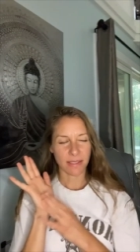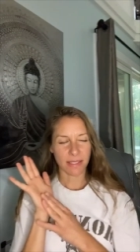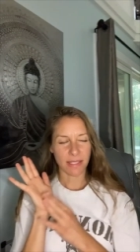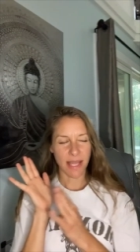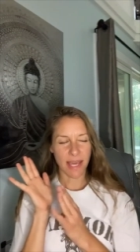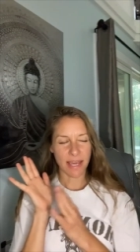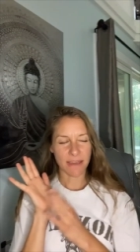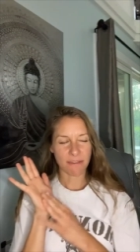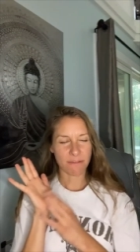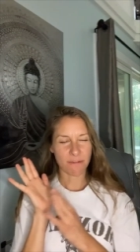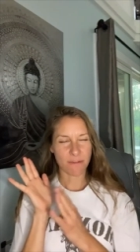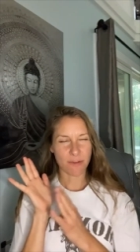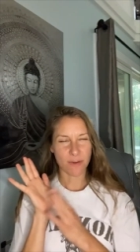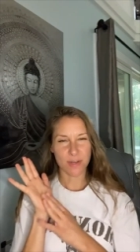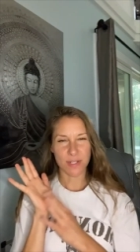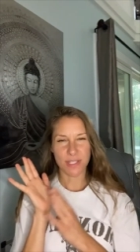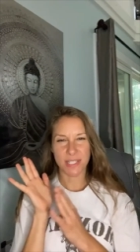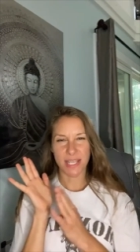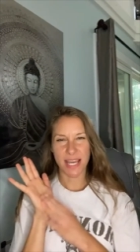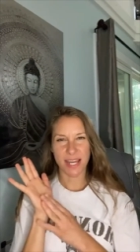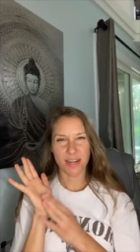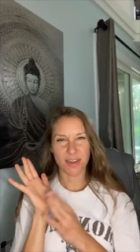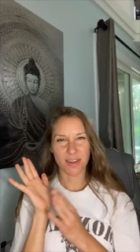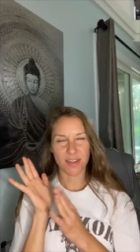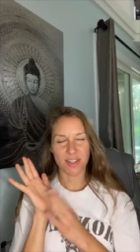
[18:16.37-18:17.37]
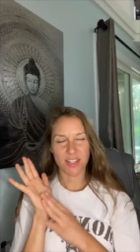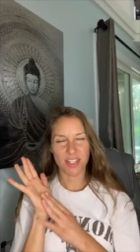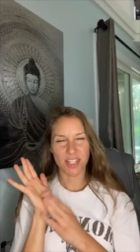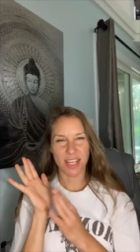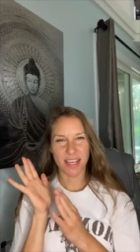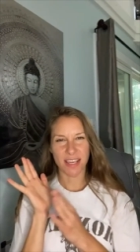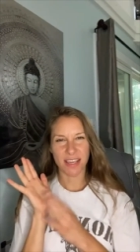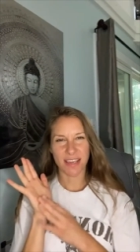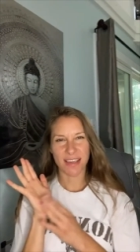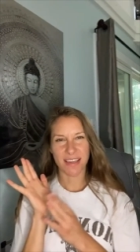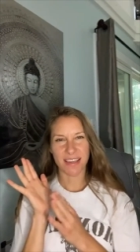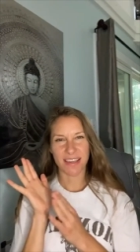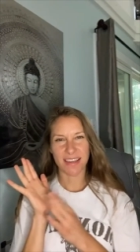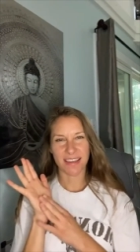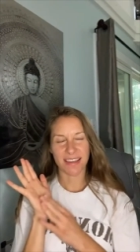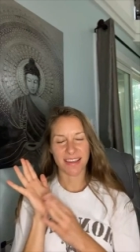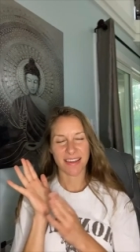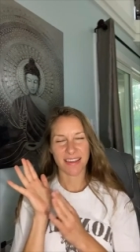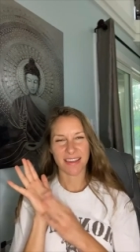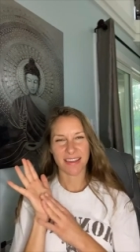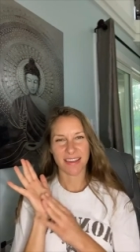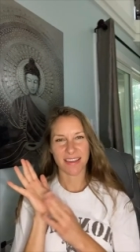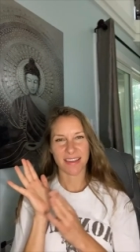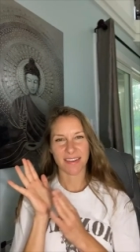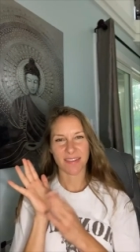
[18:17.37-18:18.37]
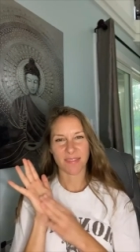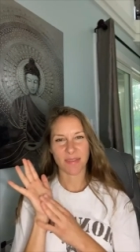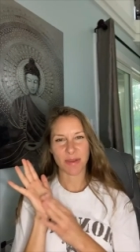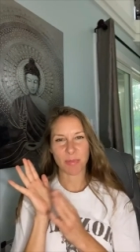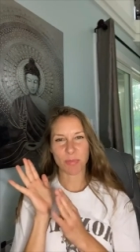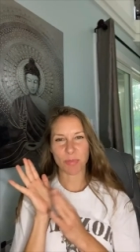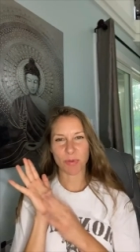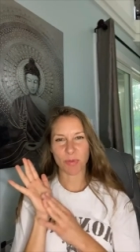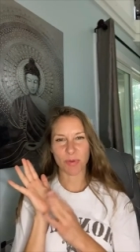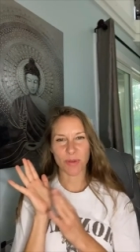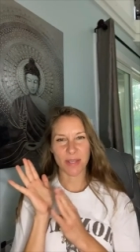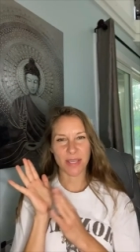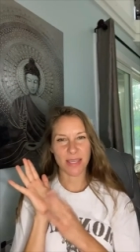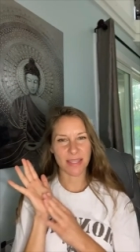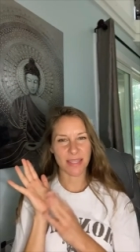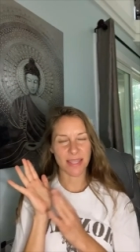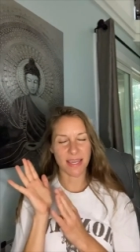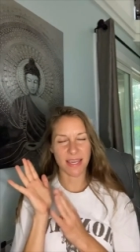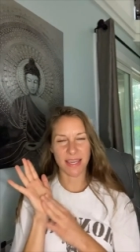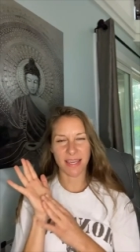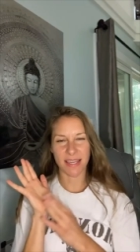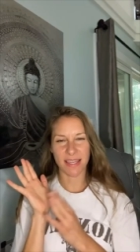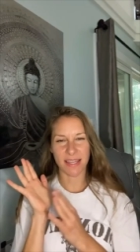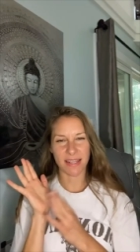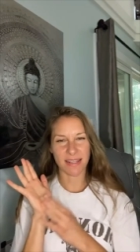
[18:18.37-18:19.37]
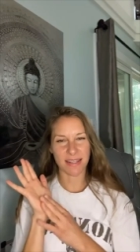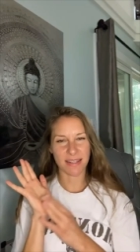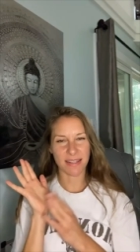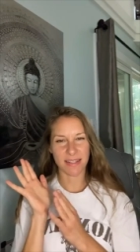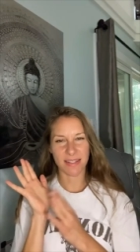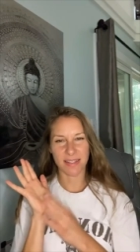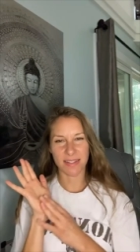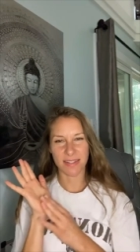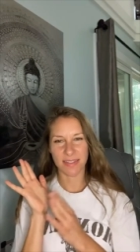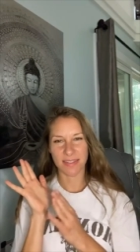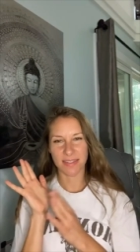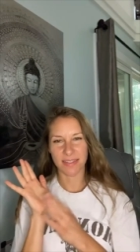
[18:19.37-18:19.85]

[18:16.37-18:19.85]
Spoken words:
life force energy. We breathe in